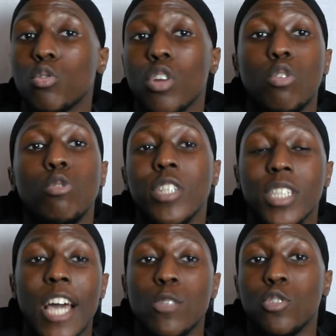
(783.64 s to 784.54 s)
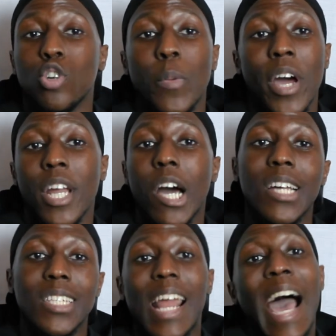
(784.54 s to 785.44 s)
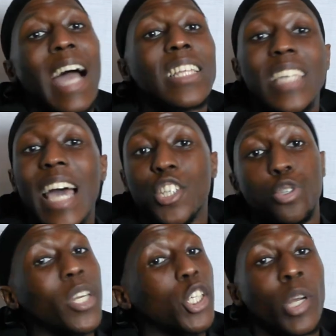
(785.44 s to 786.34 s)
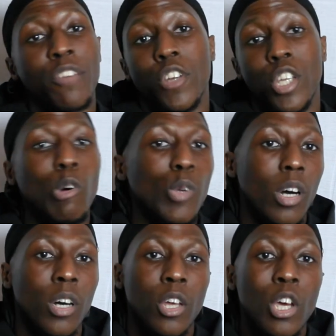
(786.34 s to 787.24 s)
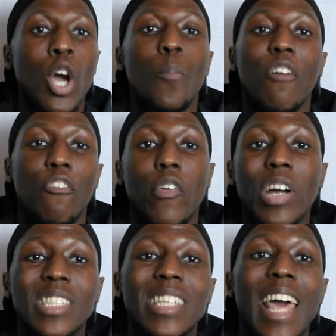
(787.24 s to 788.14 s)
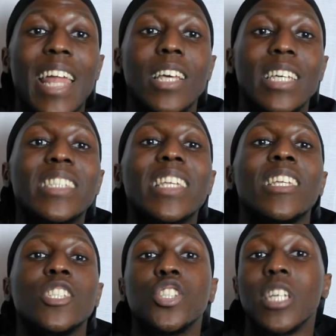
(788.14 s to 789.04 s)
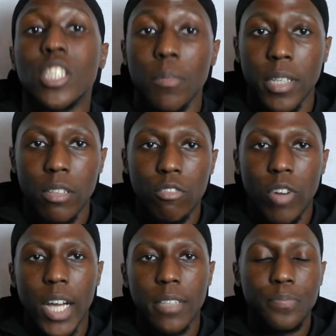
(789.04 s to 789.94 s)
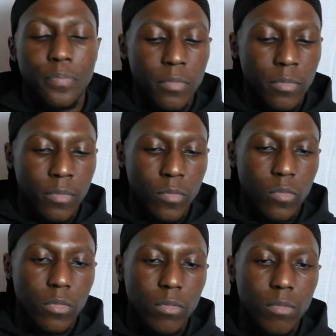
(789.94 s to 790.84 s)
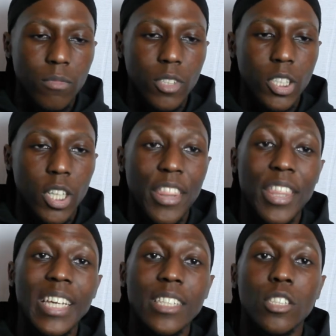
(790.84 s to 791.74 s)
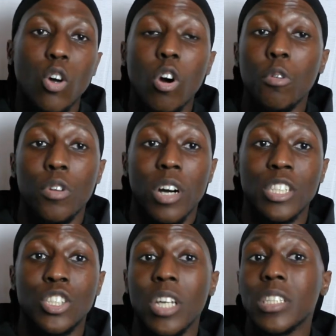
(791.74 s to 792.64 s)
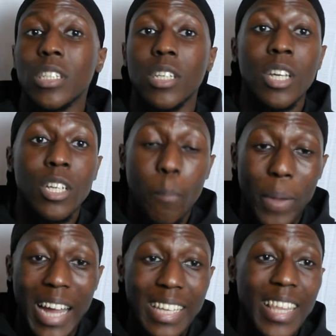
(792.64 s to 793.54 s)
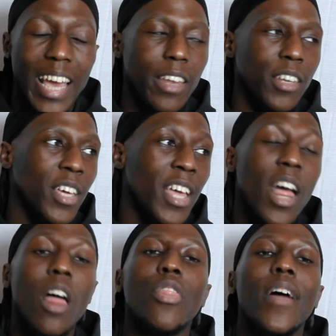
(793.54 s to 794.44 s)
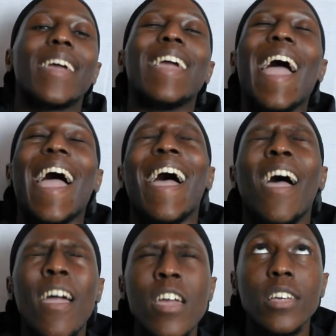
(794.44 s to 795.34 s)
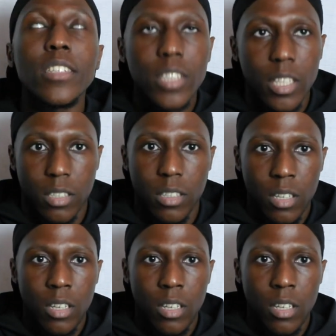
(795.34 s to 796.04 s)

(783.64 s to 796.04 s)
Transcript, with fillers: all the cool designs we talk about now, and hindsight is twenty twenty for the old guard, but for us that it's legitimate, right? These old guard, just back then, they hated,